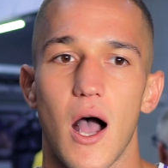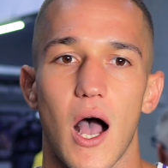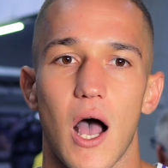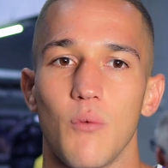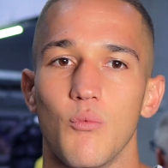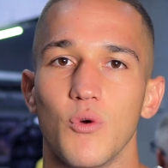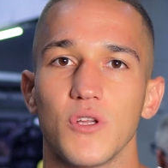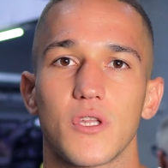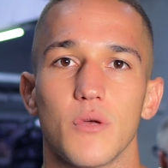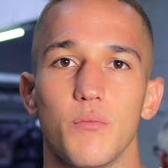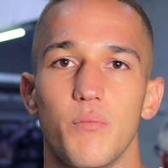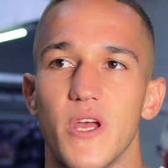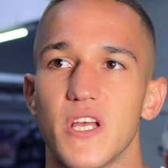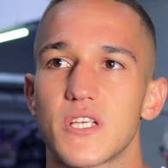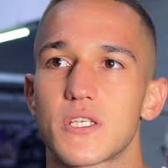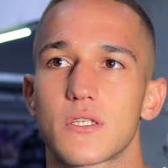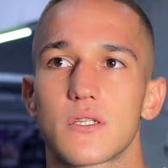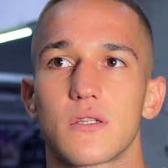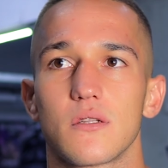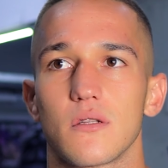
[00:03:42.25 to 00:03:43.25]
I'm with the
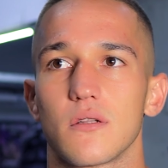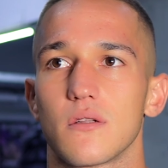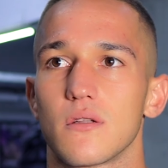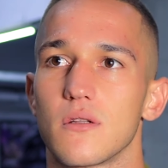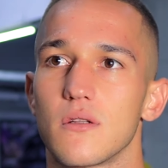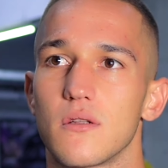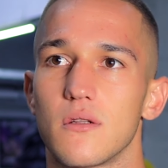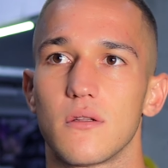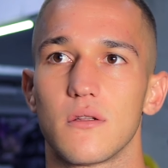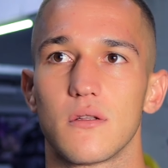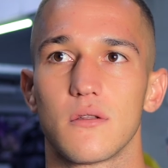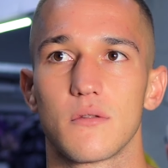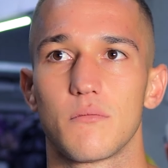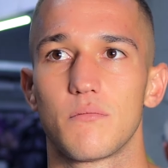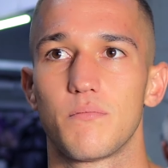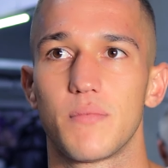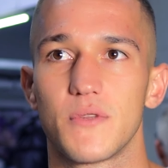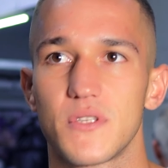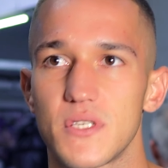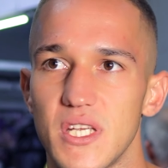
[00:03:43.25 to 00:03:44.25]
best
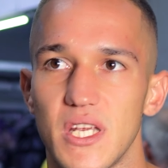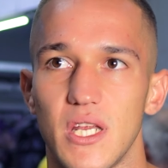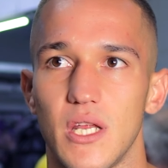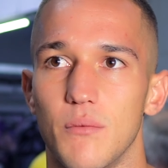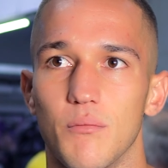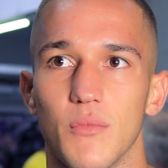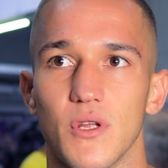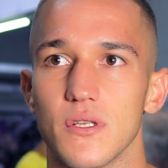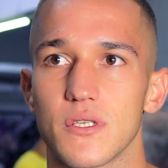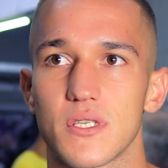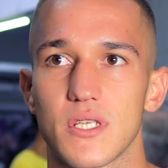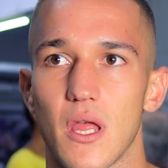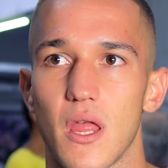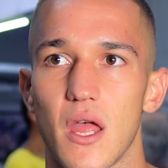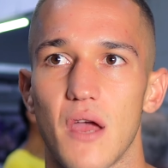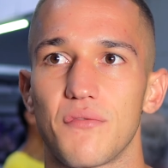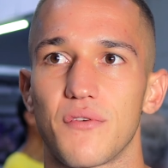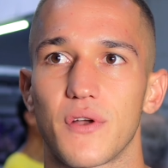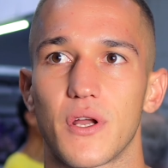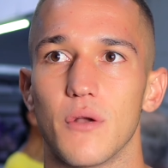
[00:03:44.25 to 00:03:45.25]
team in South
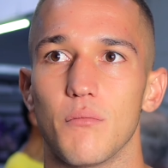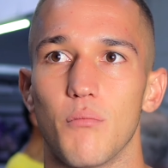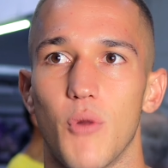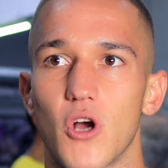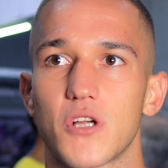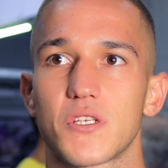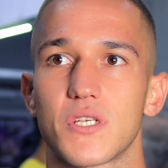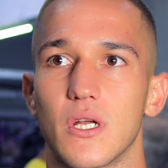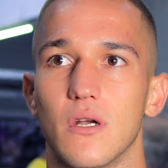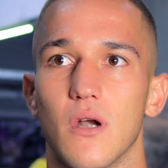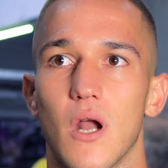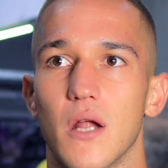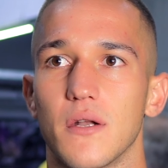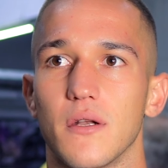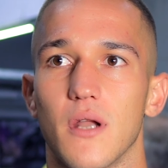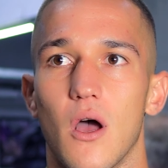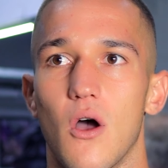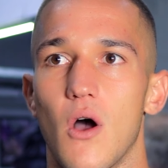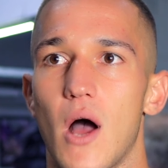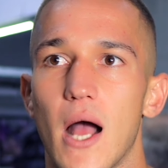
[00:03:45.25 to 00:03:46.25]
African boxing right now.